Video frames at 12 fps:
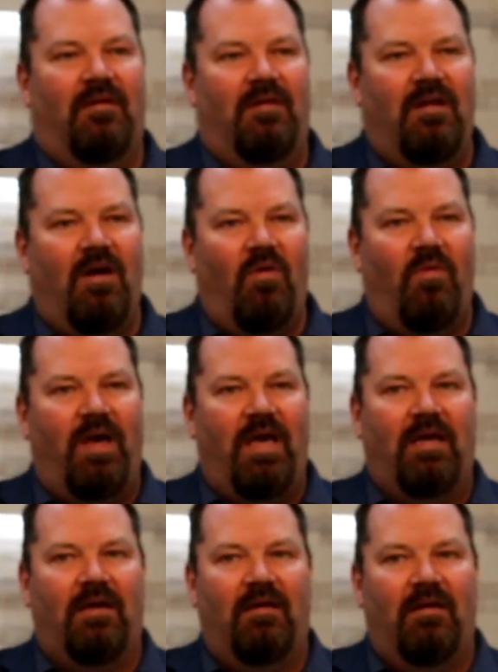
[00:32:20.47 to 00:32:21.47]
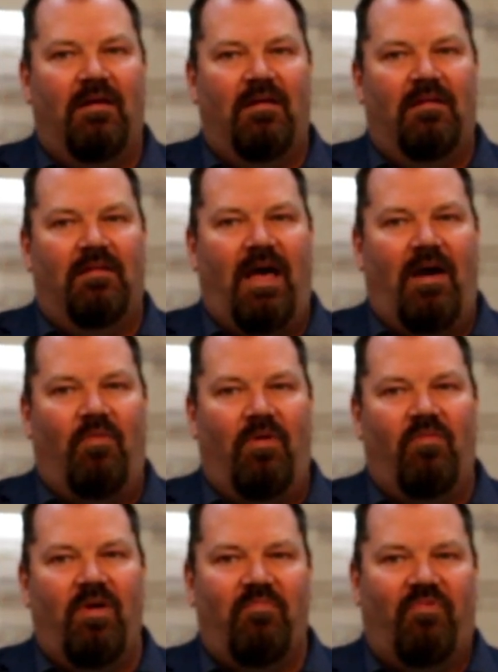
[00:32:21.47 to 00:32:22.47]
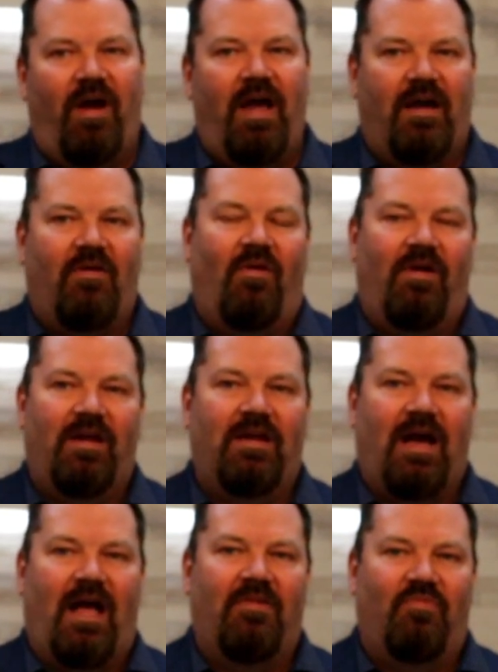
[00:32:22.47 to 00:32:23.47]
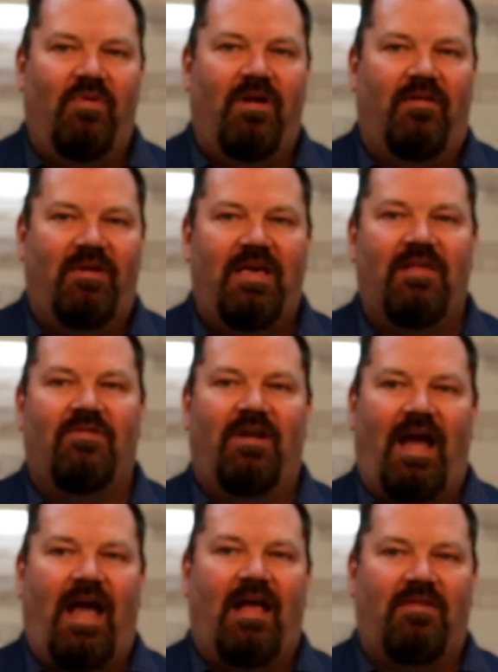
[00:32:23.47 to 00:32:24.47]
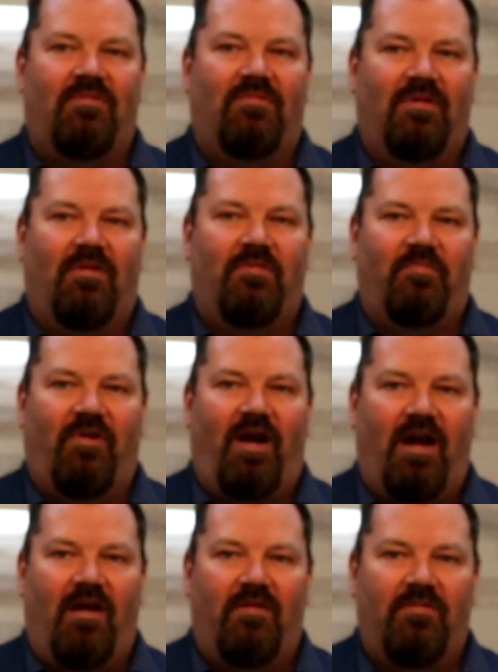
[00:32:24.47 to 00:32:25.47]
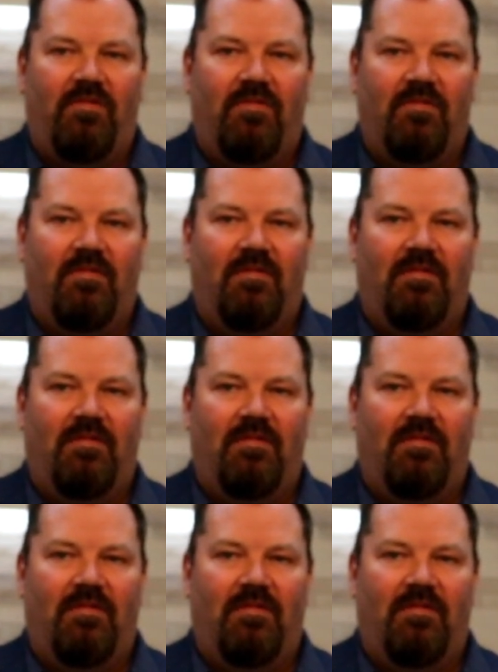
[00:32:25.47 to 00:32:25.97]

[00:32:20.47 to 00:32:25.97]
knowing that when we pray according to God's will, He's going to answer those prayers.